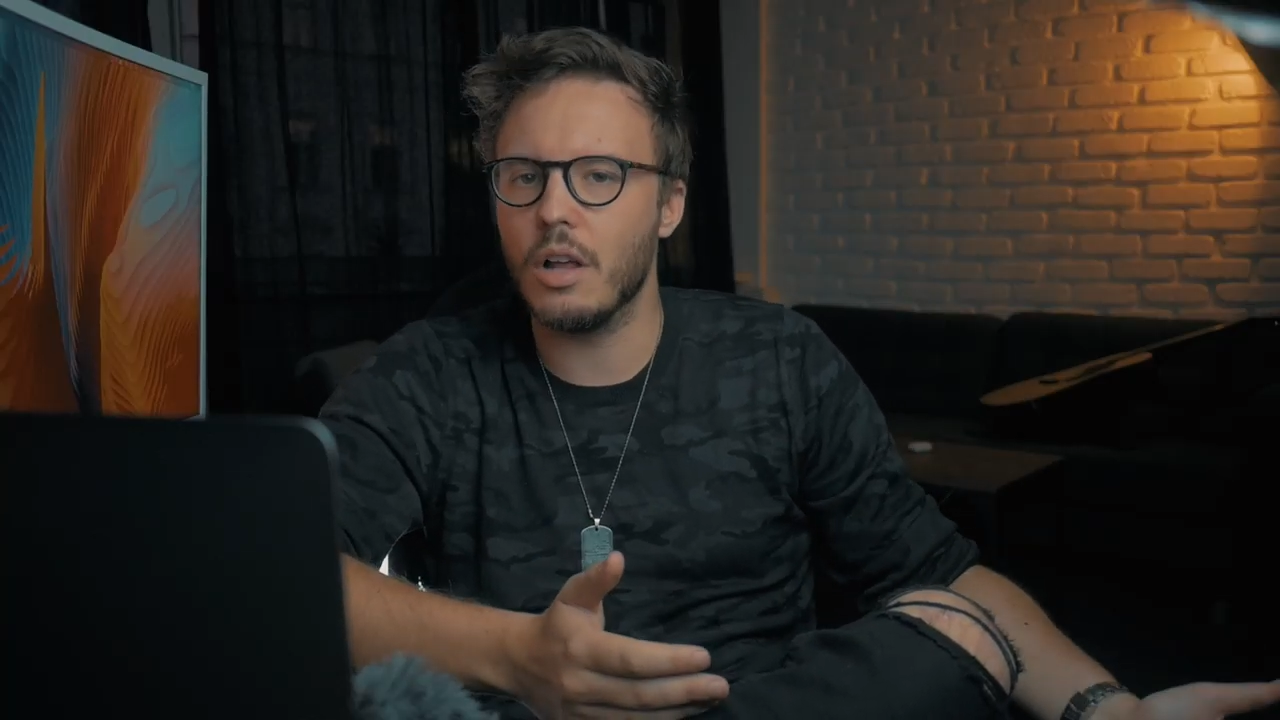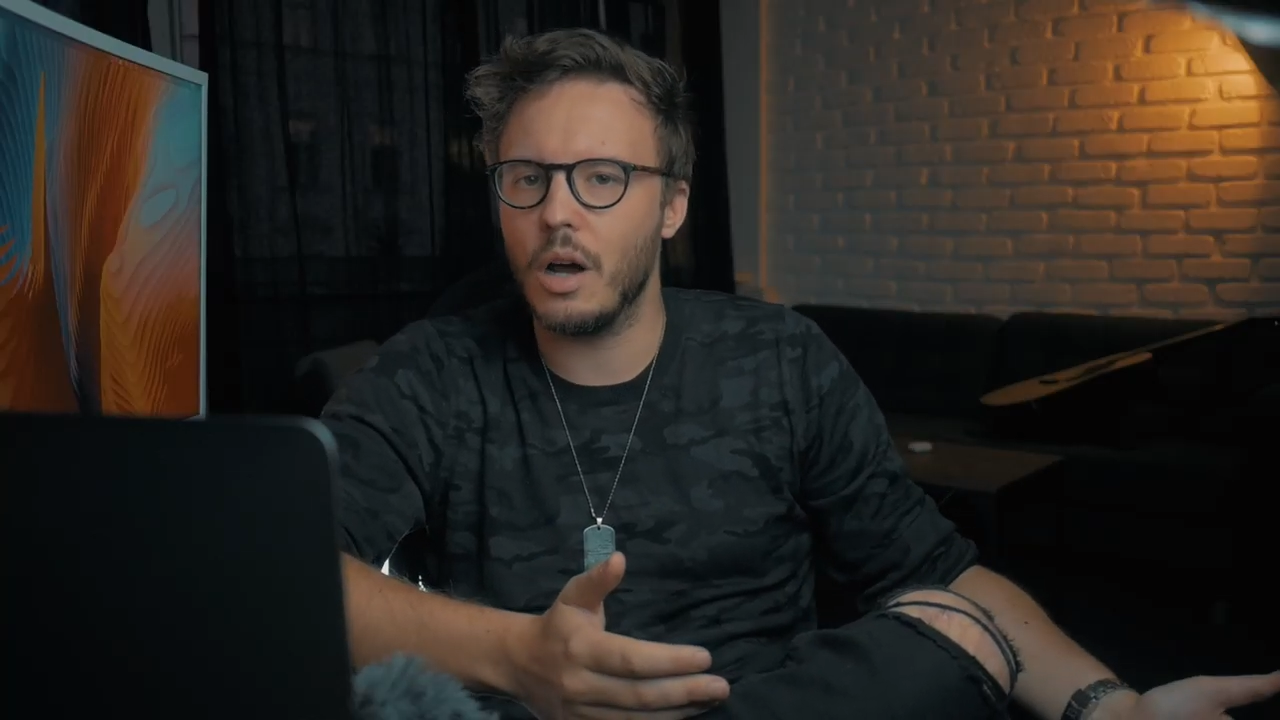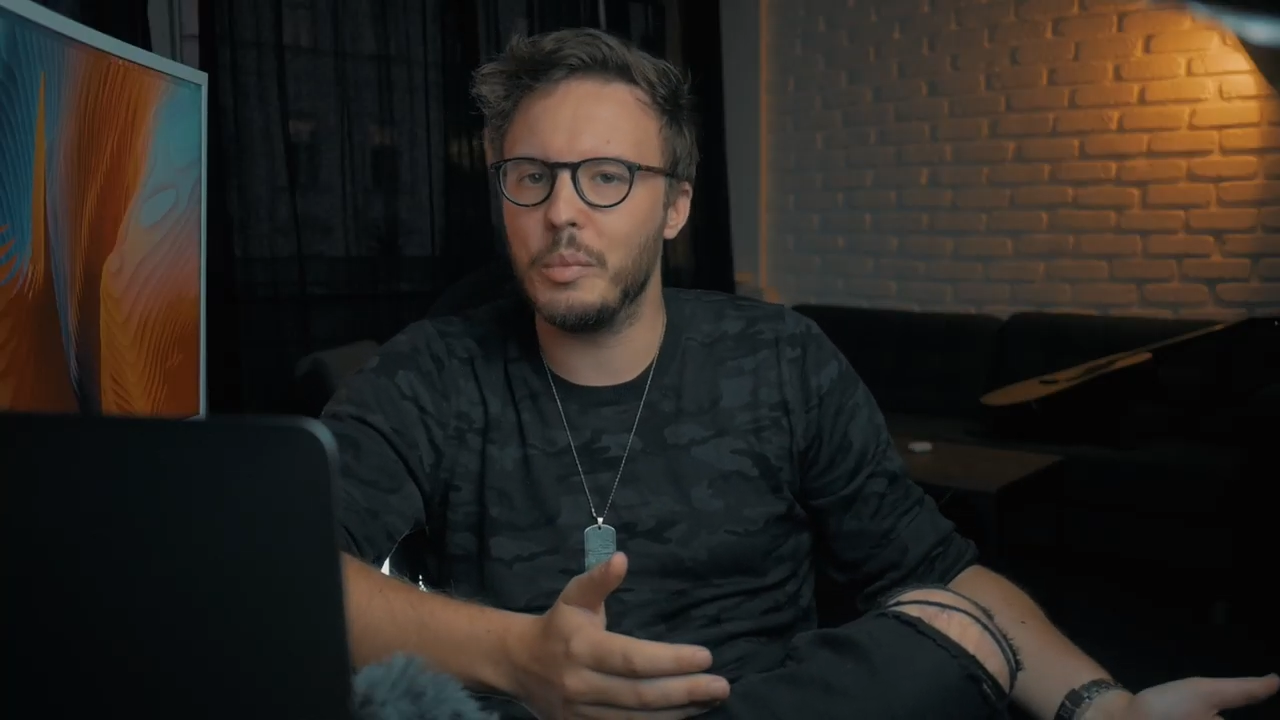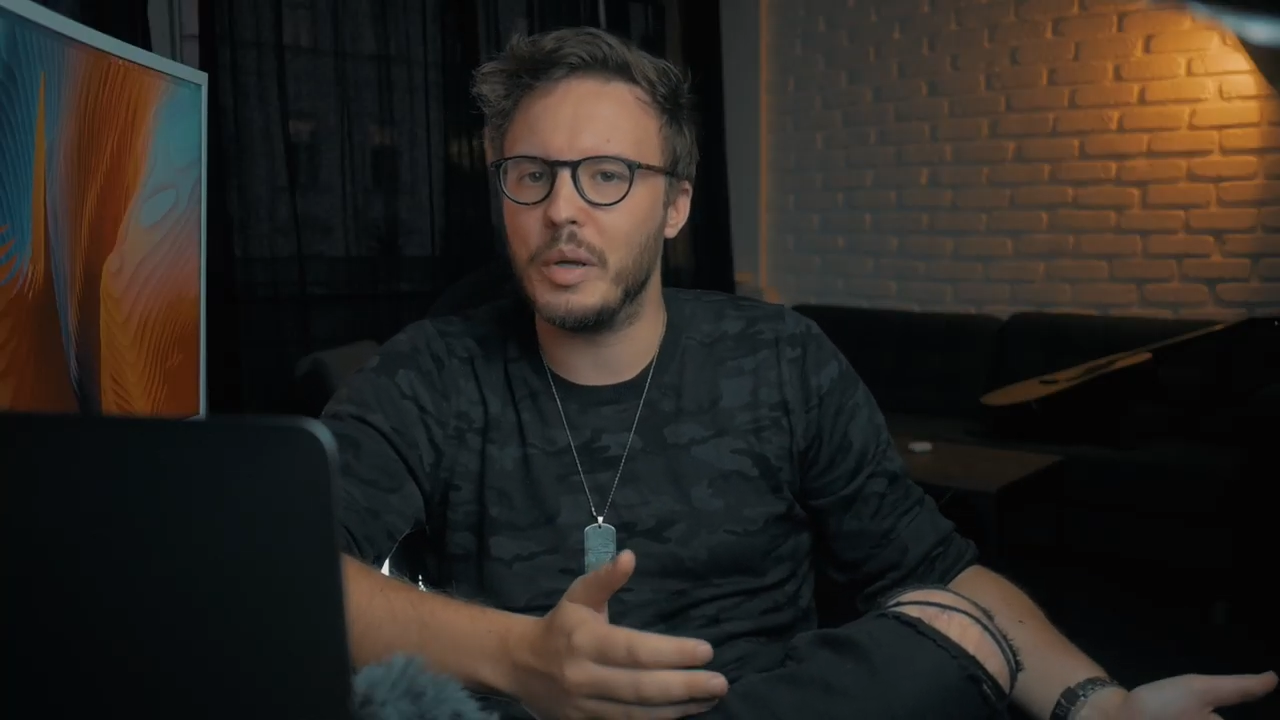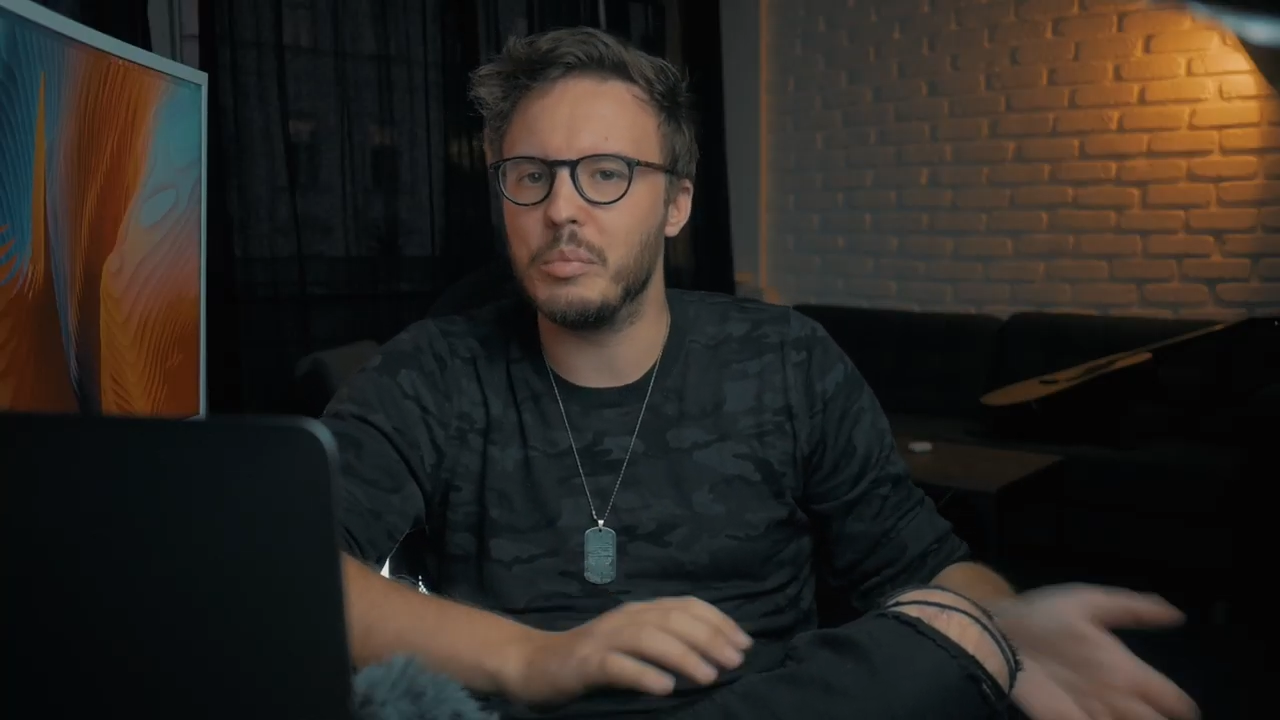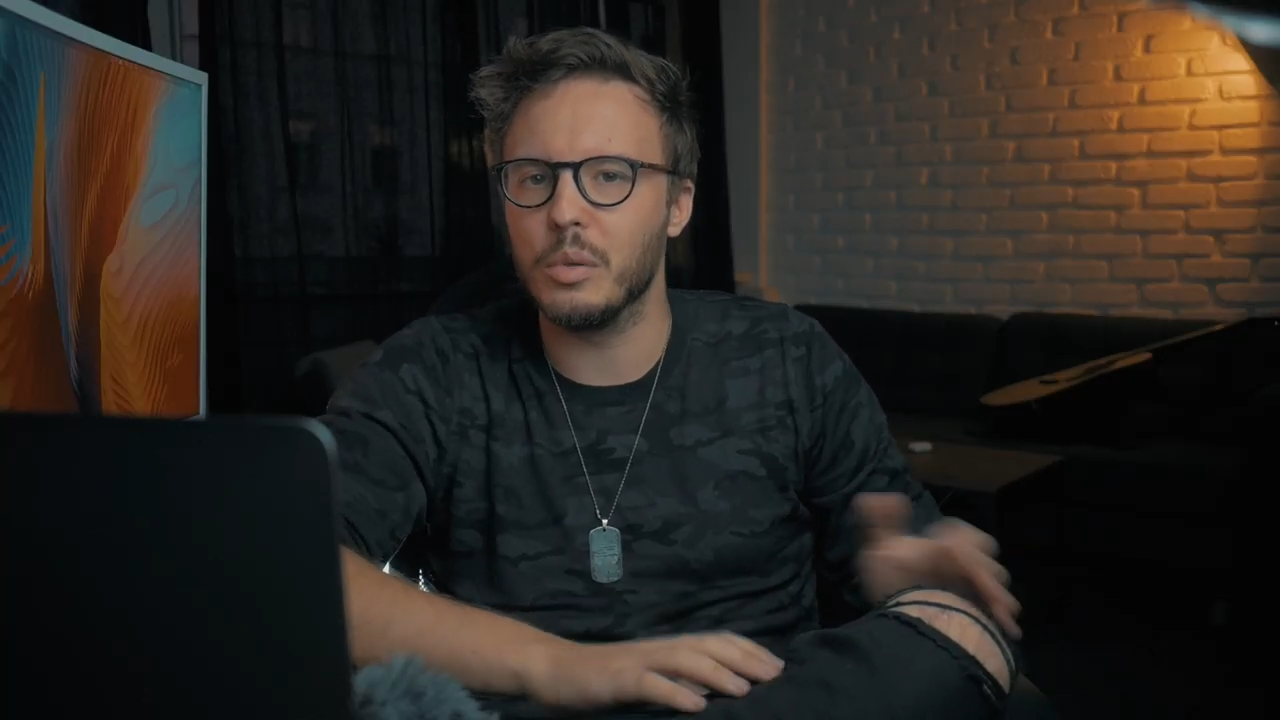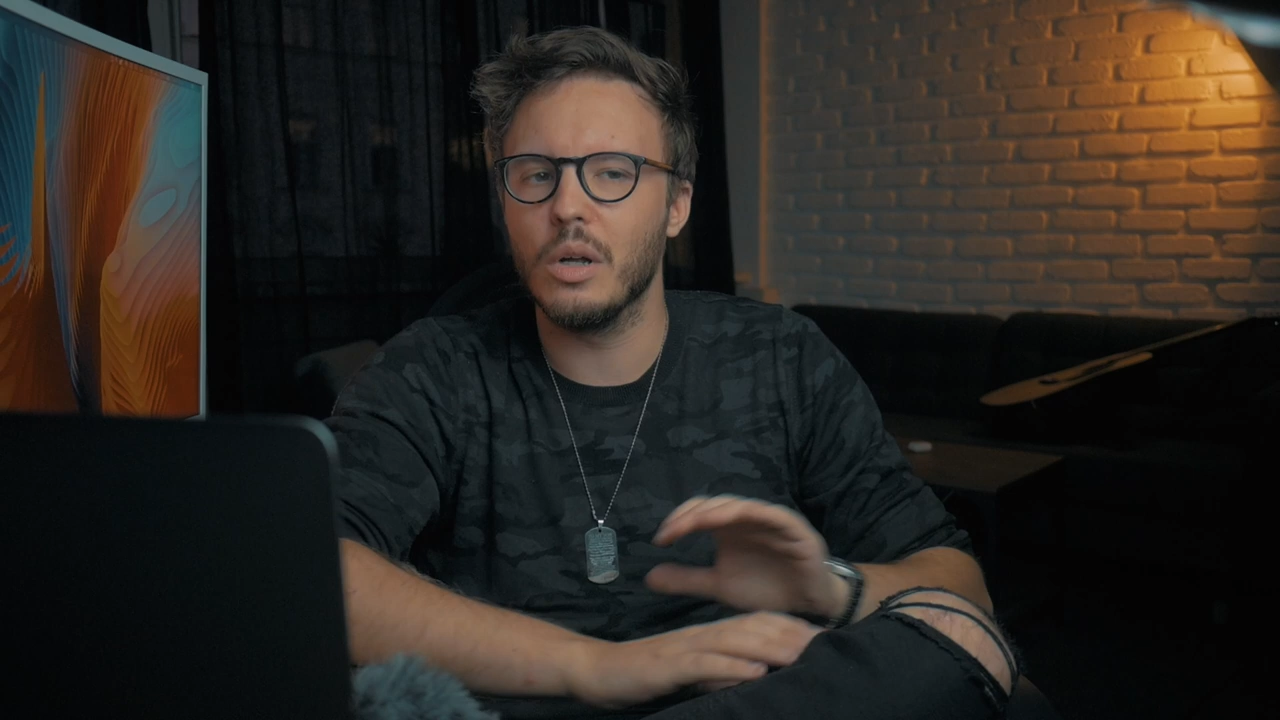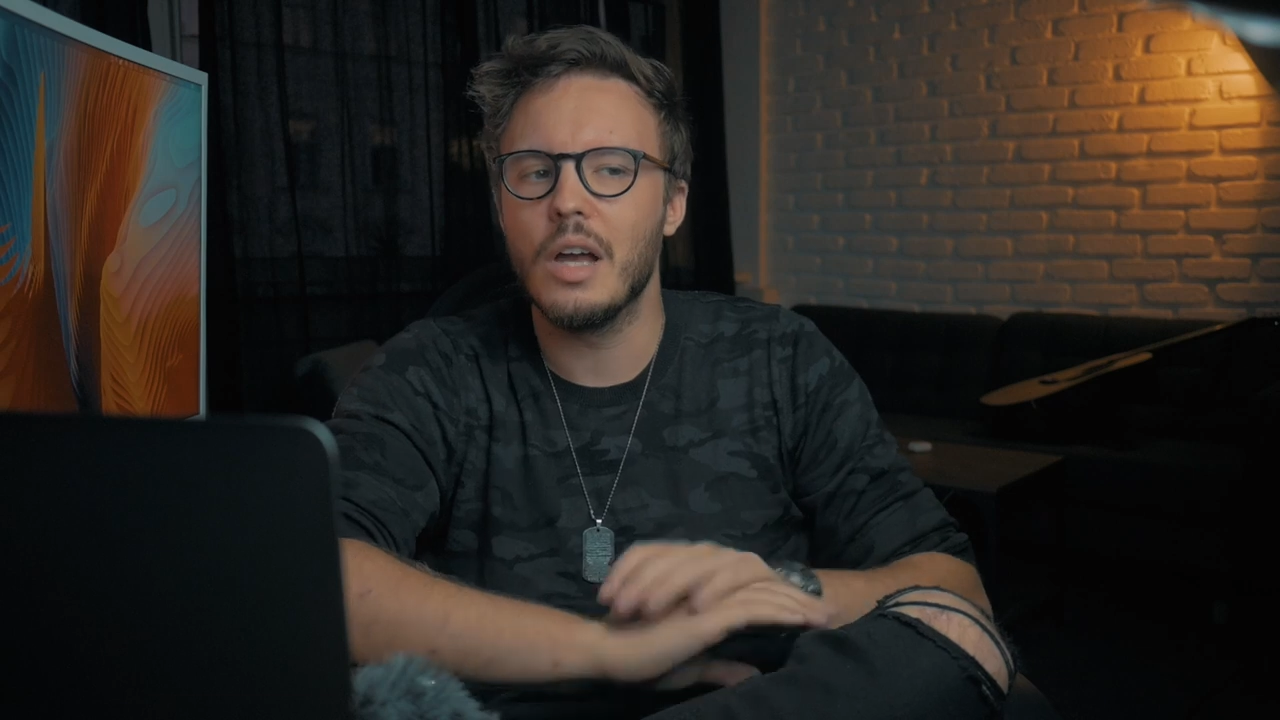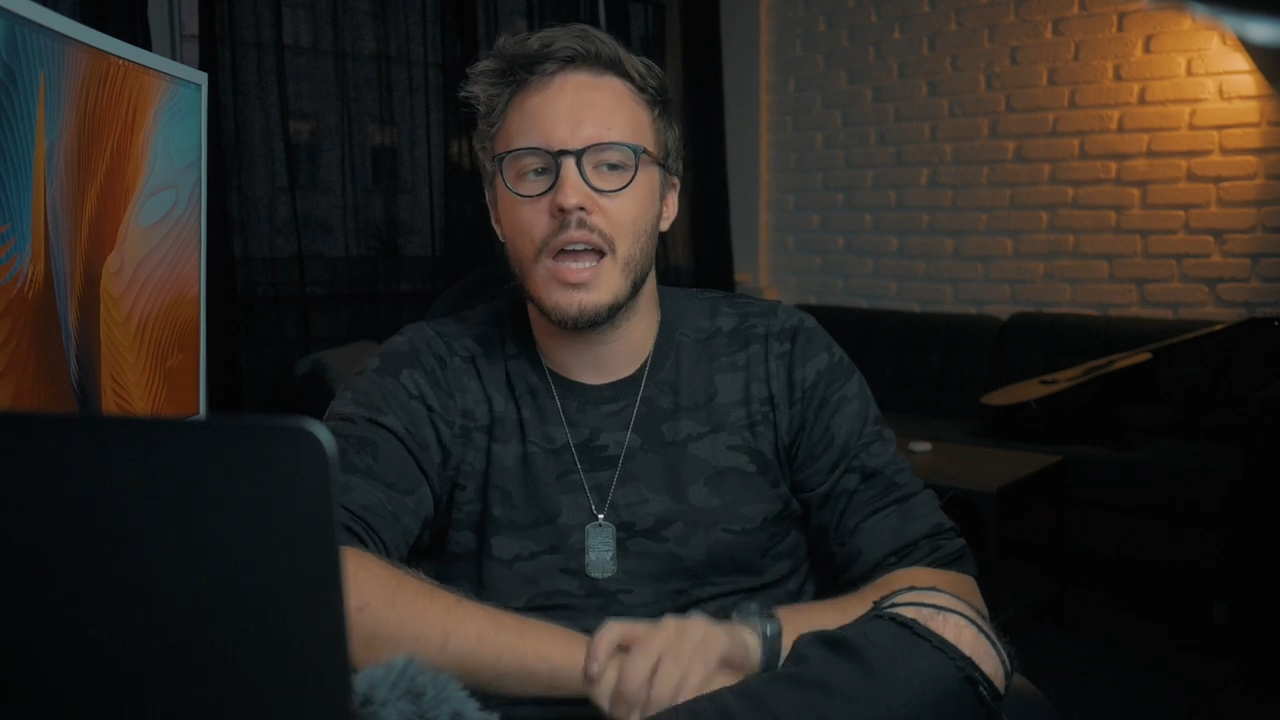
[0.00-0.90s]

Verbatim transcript: lot of people.